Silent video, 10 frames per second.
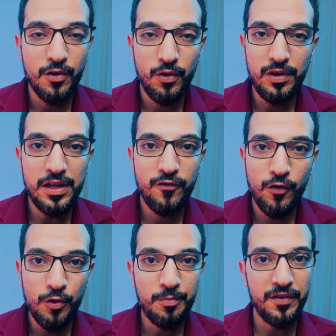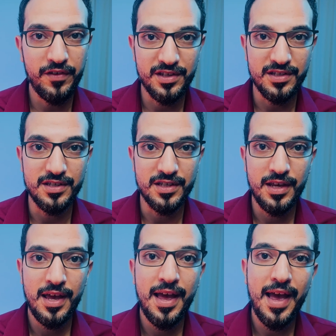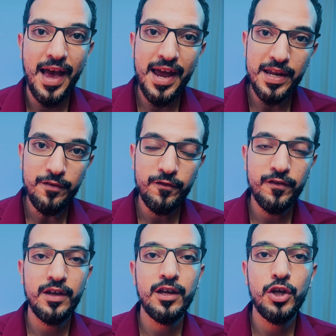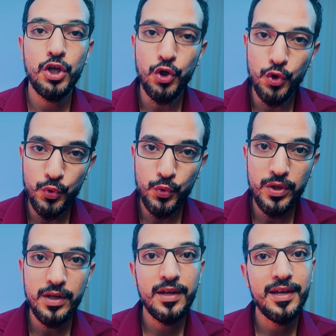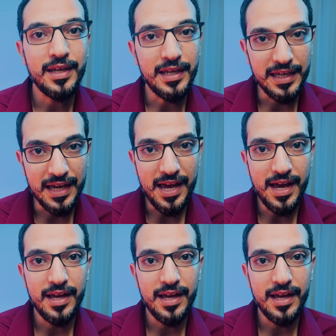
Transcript: only 4 prefixes: alif, noon, ya,